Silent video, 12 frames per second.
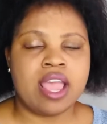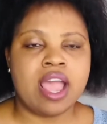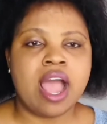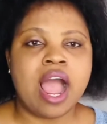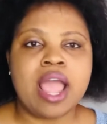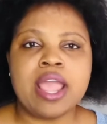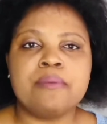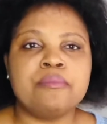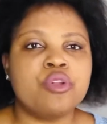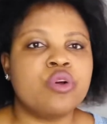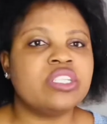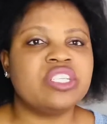I am
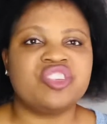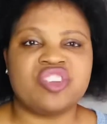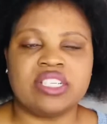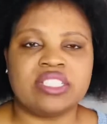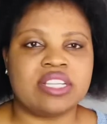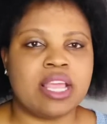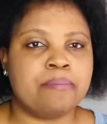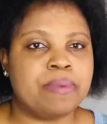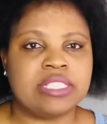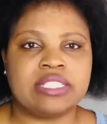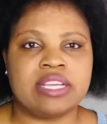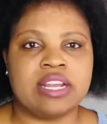not just a
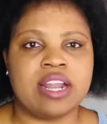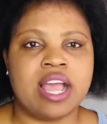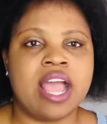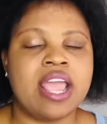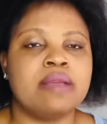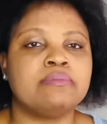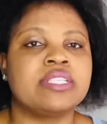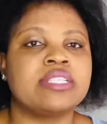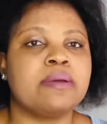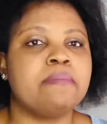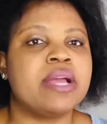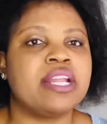person. I am
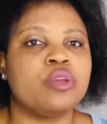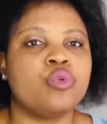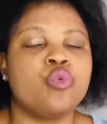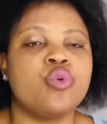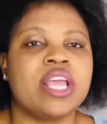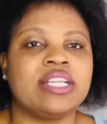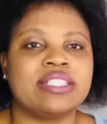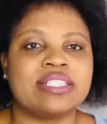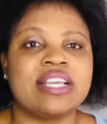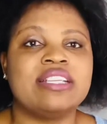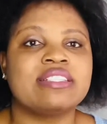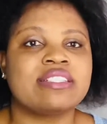somebody who can
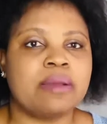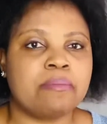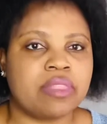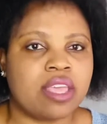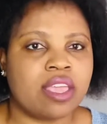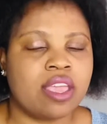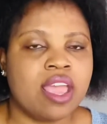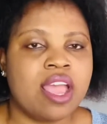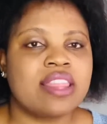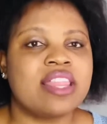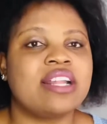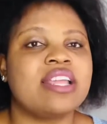say something
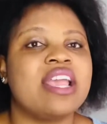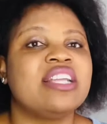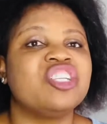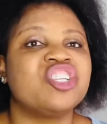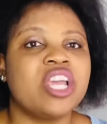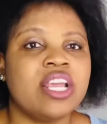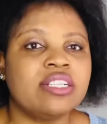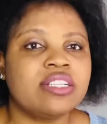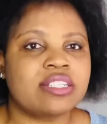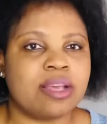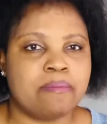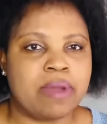that can change
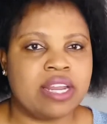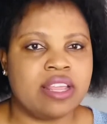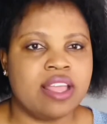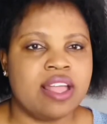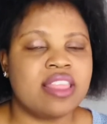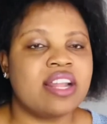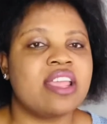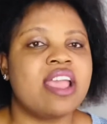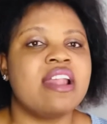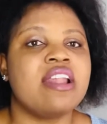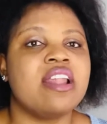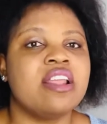somebody, that
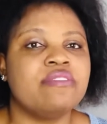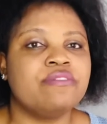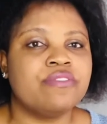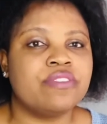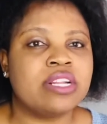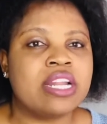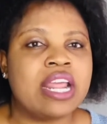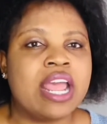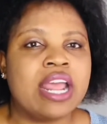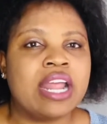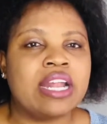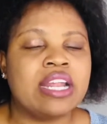can
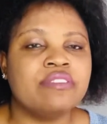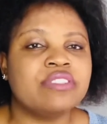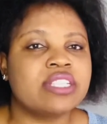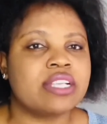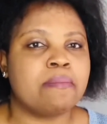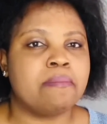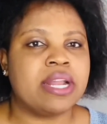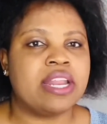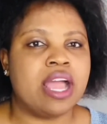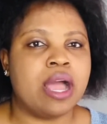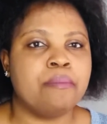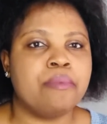lift somebody
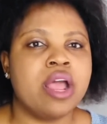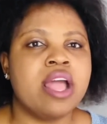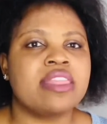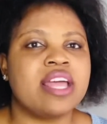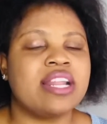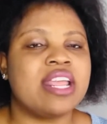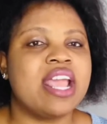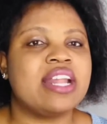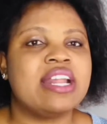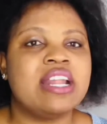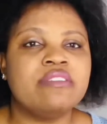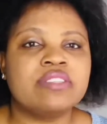up, that
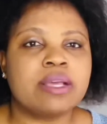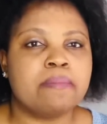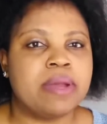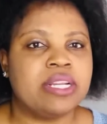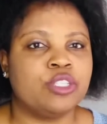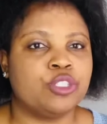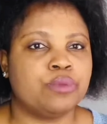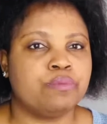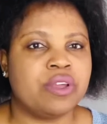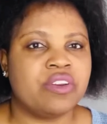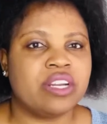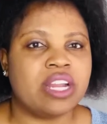can lift somebody's
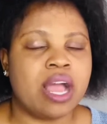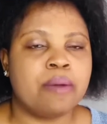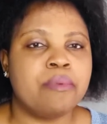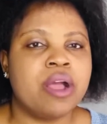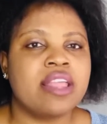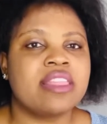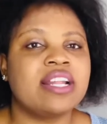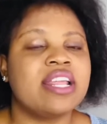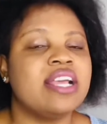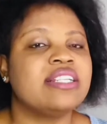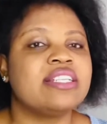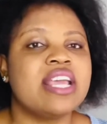spirit up, that
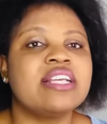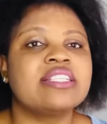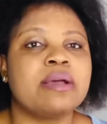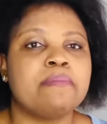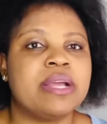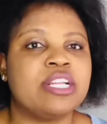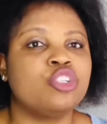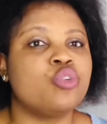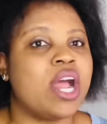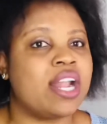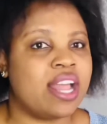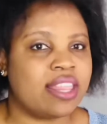can take somebody to
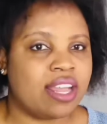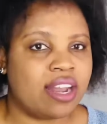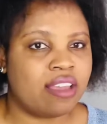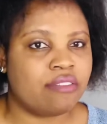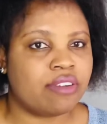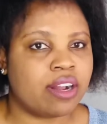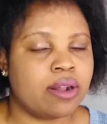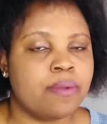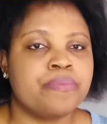another level.